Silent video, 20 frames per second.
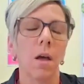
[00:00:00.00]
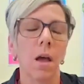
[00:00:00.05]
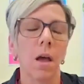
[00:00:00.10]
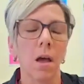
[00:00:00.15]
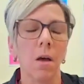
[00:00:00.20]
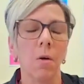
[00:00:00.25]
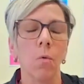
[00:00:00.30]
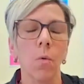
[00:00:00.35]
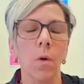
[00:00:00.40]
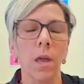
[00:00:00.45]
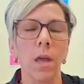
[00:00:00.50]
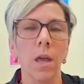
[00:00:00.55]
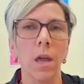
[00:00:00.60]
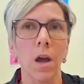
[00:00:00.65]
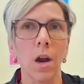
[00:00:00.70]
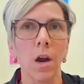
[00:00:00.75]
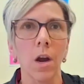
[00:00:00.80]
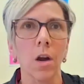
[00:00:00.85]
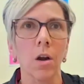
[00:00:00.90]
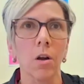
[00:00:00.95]
Uh, we
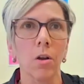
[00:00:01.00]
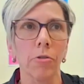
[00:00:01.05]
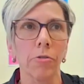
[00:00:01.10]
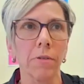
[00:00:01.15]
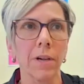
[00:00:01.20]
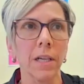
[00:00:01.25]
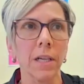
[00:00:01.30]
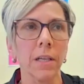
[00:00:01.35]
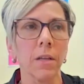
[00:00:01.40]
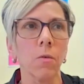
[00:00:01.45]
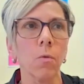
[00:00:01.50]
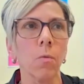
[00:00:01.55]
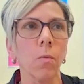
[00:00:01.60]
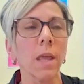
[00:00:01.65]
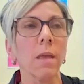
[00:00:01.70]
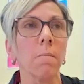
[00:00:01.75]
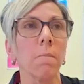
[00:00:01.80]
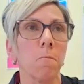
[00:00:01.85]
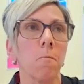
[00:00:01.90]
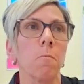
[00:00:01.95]
are currently
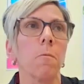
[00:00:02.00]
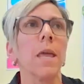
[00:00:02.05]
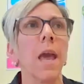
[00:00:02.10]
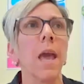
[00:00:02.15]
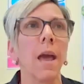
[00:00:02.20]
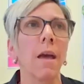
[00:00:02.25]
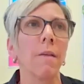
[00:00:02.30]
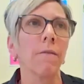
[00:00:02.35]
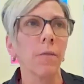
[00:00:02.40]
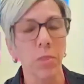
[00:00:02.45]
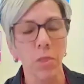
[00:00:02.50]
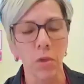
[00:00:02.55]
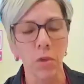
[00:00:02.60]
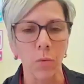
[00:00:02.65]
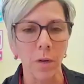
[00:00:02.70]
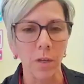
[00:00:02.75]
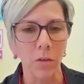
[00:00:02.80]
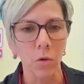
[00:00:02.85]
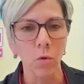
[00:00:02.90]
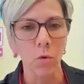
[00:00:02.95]
we we have
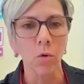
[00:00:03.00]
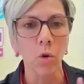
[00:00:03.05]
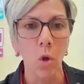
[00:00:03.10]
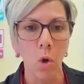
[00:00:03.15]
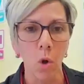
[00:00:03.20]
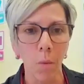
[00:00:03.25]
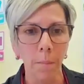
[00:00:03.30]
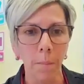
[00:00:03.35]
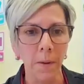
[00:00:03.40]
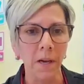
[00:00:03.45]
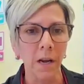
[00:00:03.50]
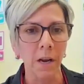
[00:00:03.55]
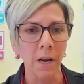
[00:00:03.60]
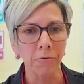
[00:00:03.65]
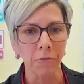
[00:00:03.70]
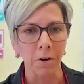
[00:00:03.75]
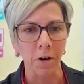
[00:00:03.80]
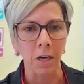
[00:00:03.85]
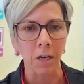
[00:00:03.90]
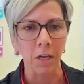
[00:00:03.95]
three schools open
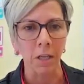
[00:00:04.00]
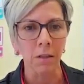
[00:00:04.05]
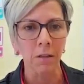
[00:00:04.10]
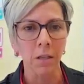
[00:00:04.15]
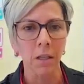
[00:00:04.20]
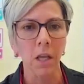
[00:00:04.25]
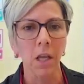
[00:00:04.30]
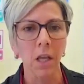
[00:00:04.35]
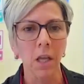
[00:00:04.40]
and running.